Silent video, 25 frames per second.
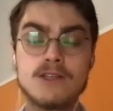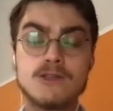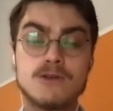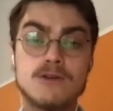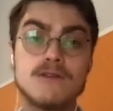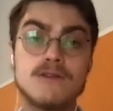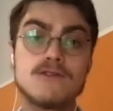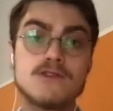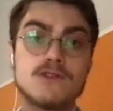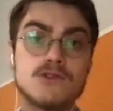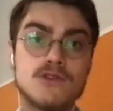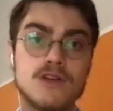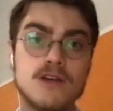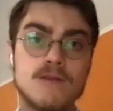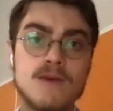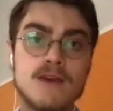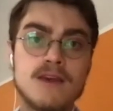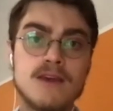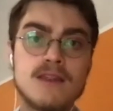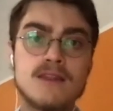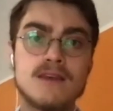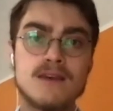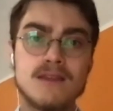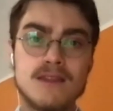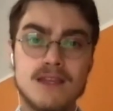of
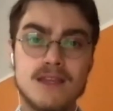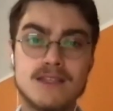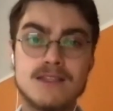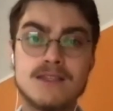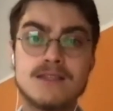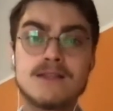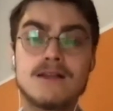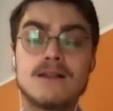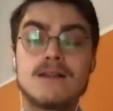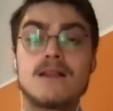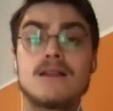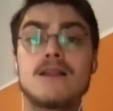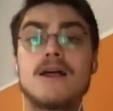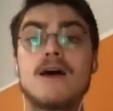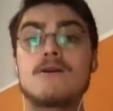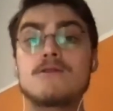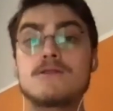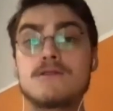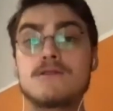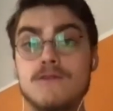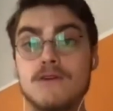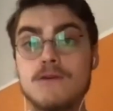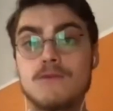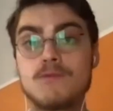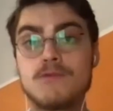streaming that still allows
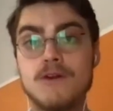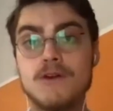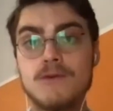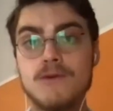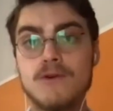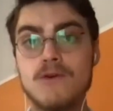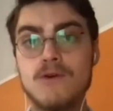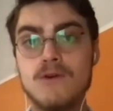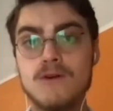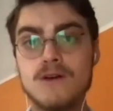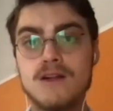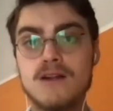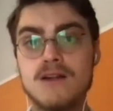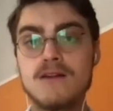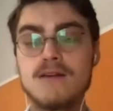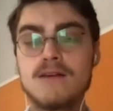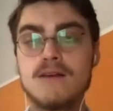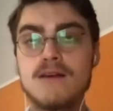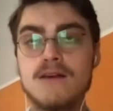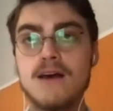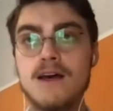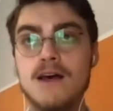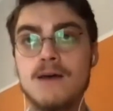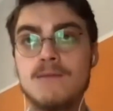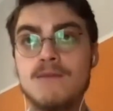for a pre-recorded
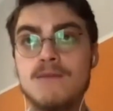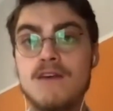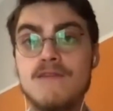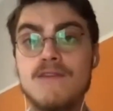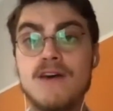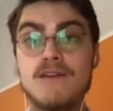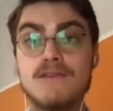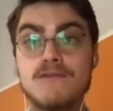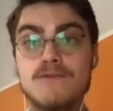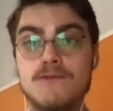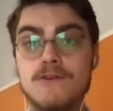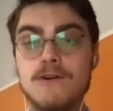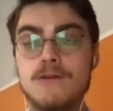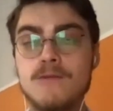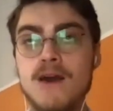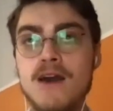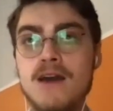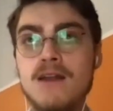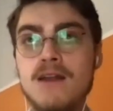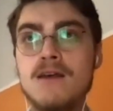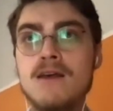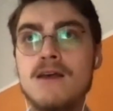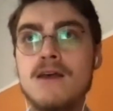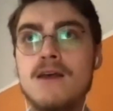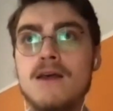event
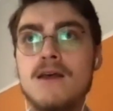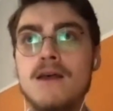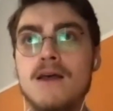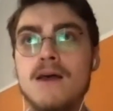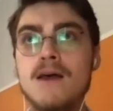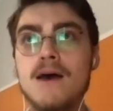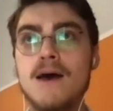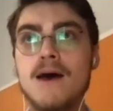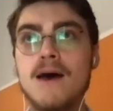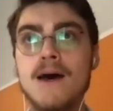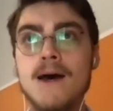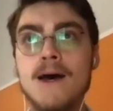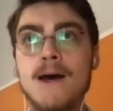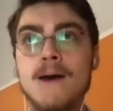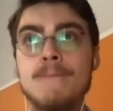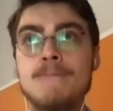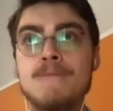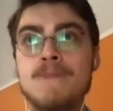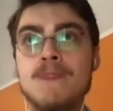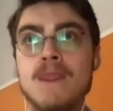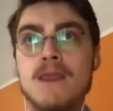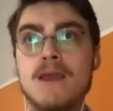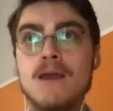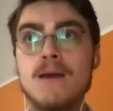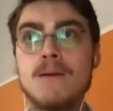format.
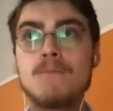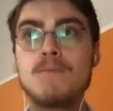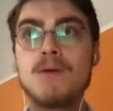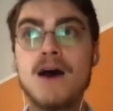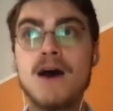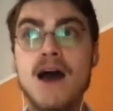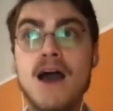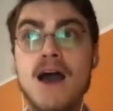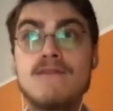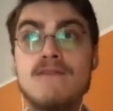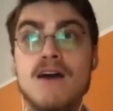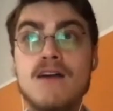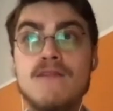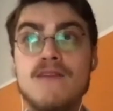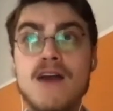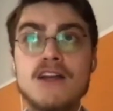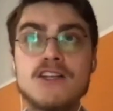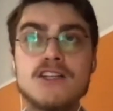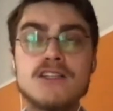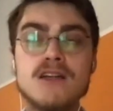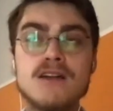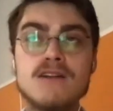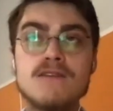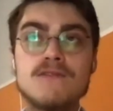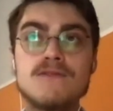But I've
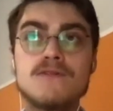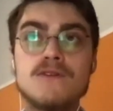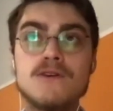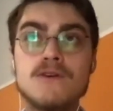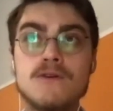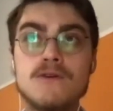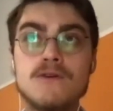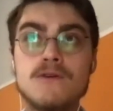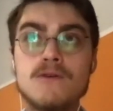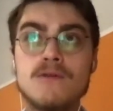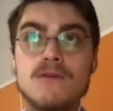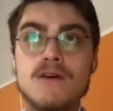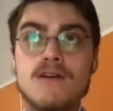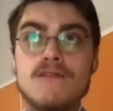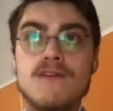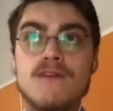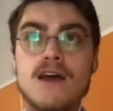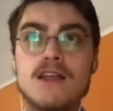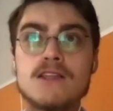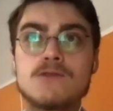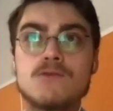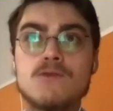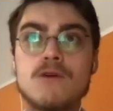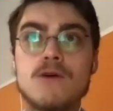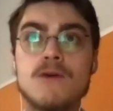actually done a few
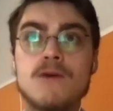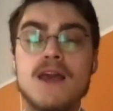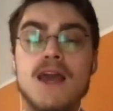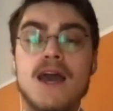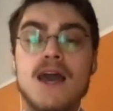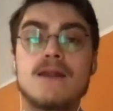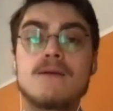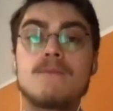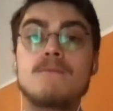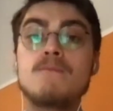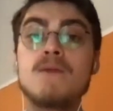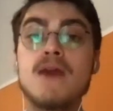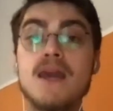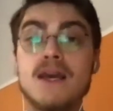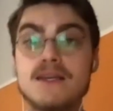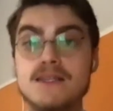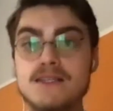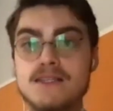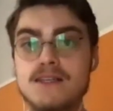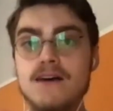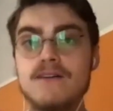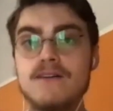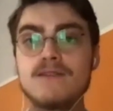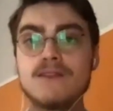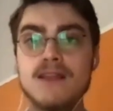events where we had a mix
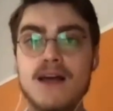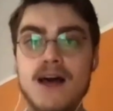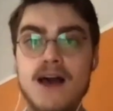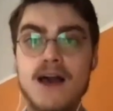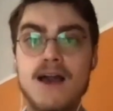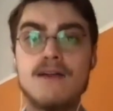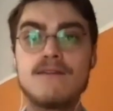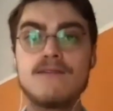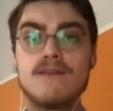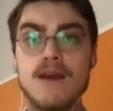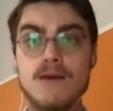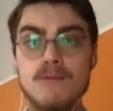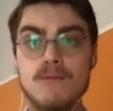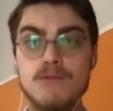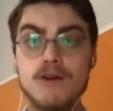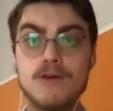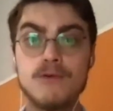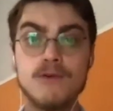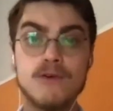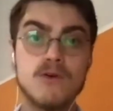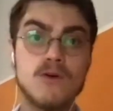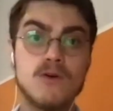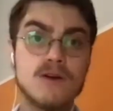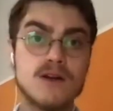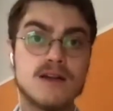of live and
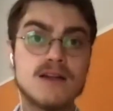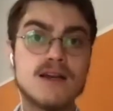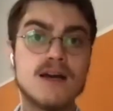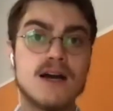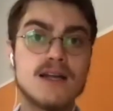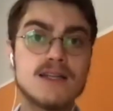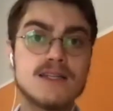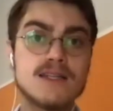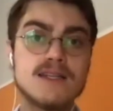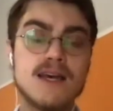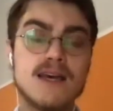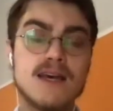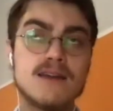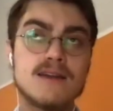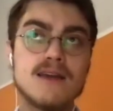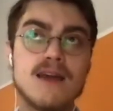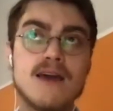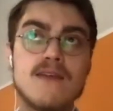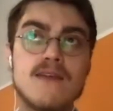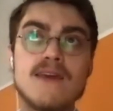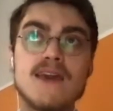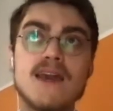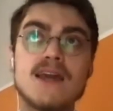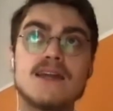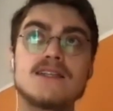pre-recorded content.
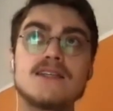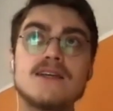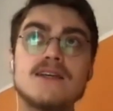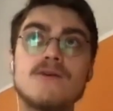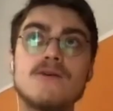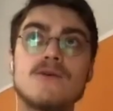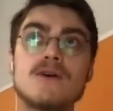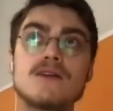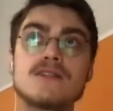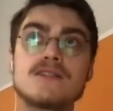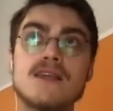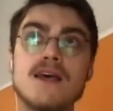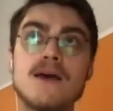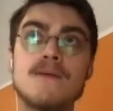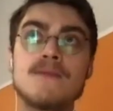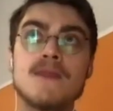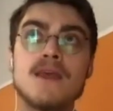And the idea was that